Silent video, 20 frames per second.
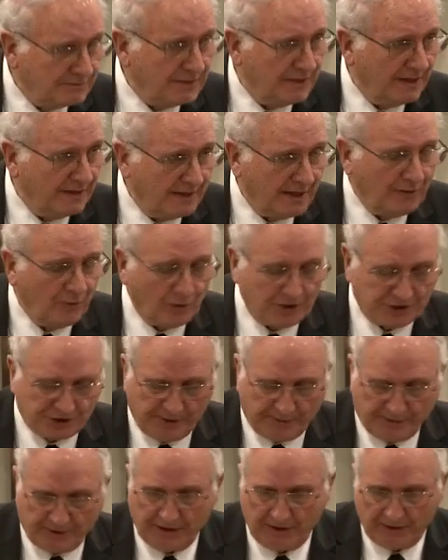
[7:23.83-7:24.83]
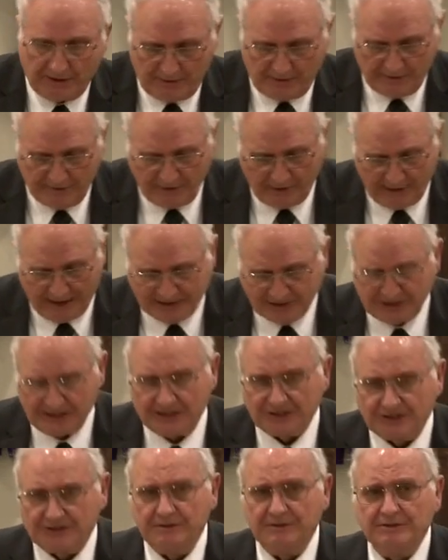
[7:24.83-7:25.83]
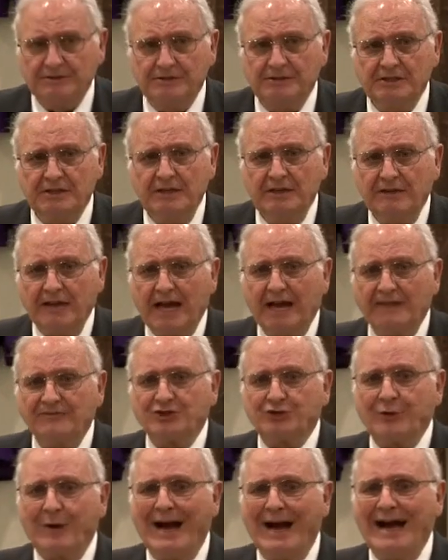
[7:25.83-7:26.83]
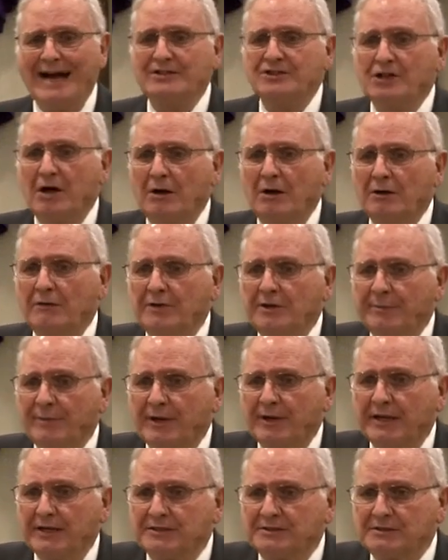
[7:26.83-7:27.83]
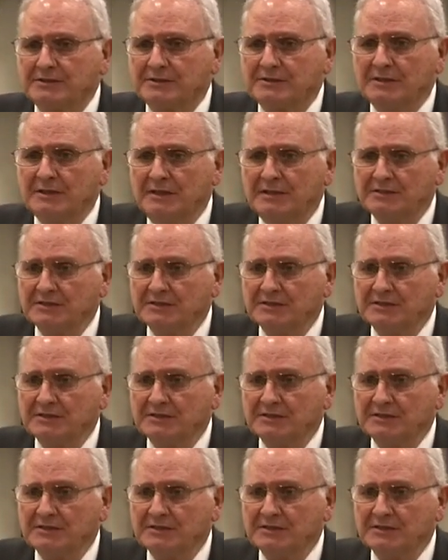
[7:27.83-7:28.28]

they worship their, their ancestors. They have shrines all over the place.